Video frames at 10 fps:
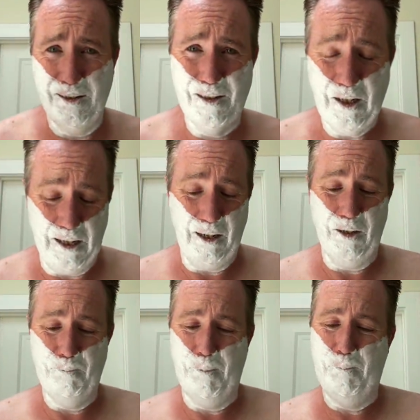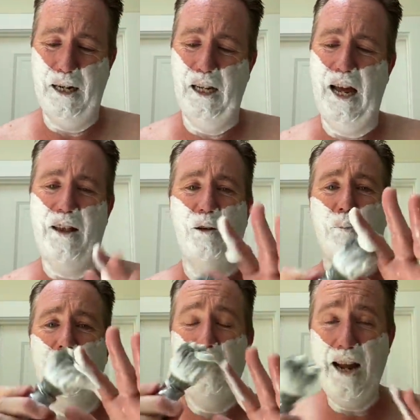to get a good big lather,
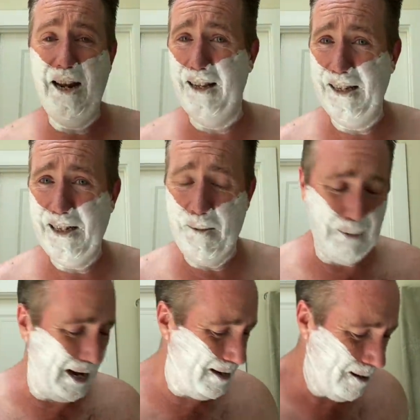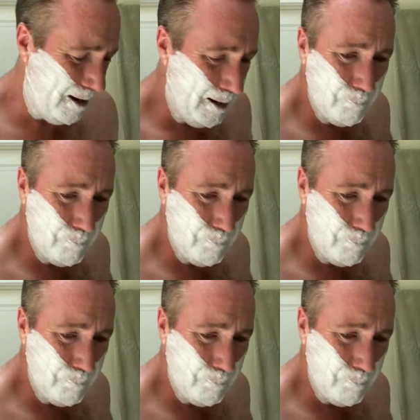but hey, that's not bad.